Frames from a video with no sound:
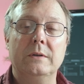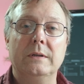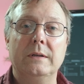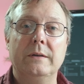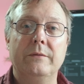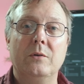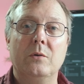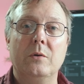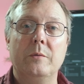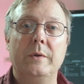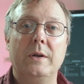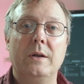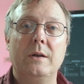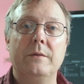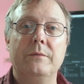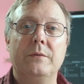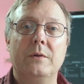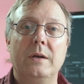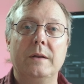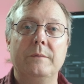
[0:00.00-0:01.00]
And if you want to be
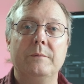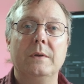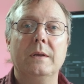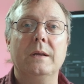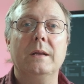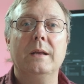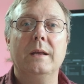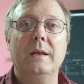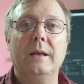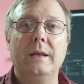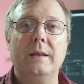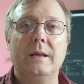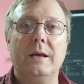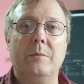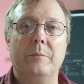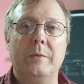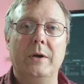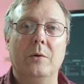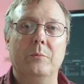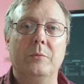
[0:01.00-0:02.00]
notified, hit that
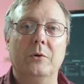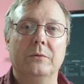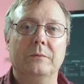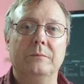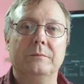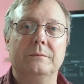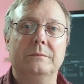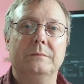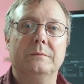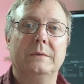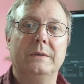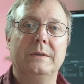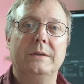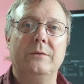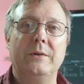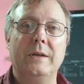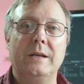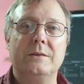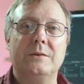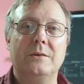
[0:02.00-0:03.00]
bell button. Until
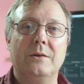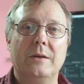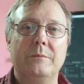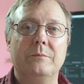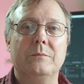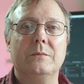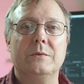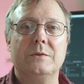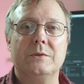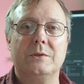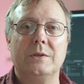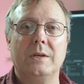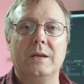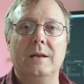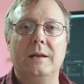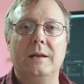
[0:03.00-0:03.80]
next time, see you